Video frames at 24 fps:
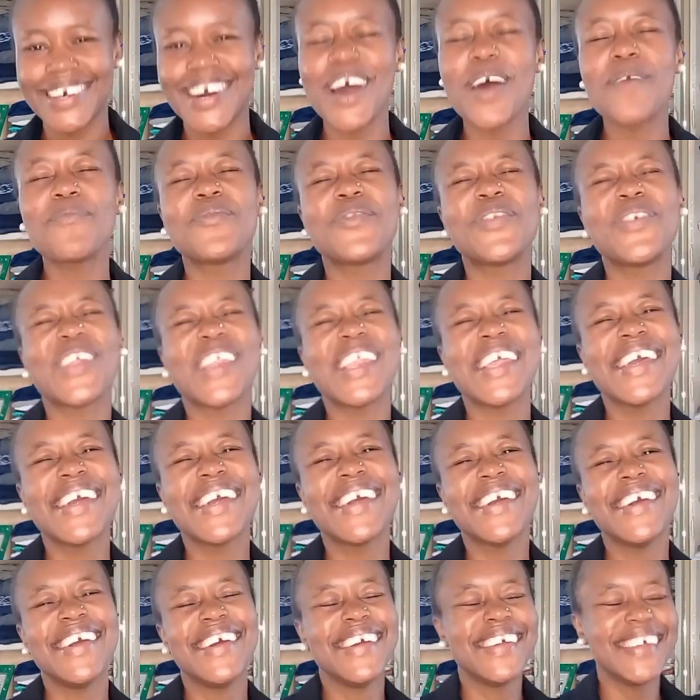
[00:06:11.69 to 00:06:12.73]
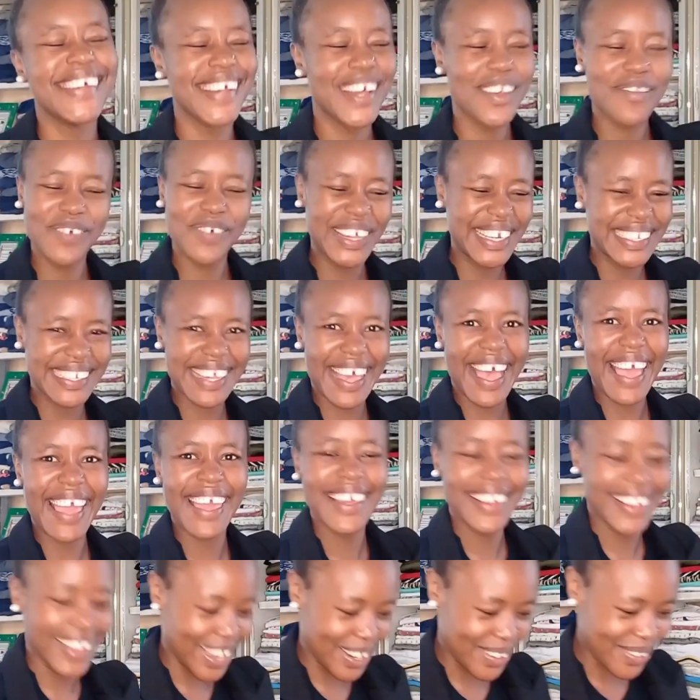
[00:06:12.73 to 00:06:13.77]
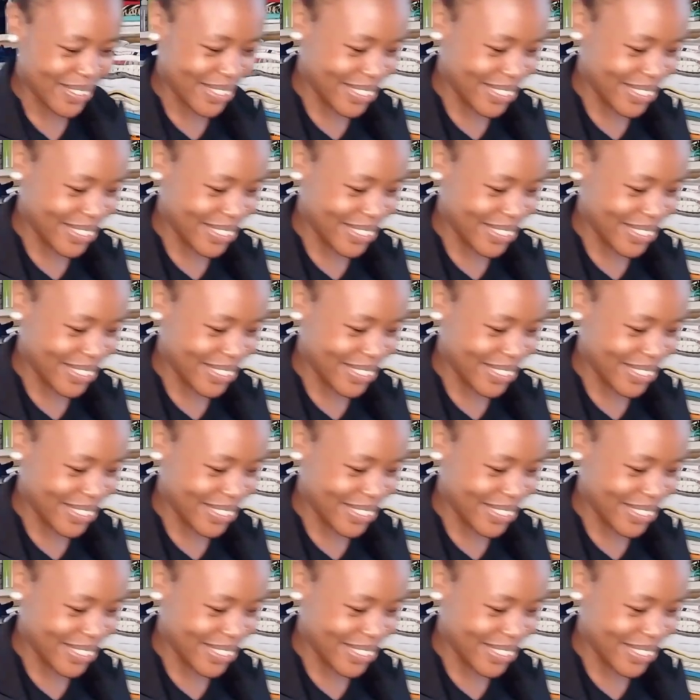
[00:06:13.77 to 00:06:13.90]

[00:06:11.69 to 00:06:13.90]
Hopefully, I will die. I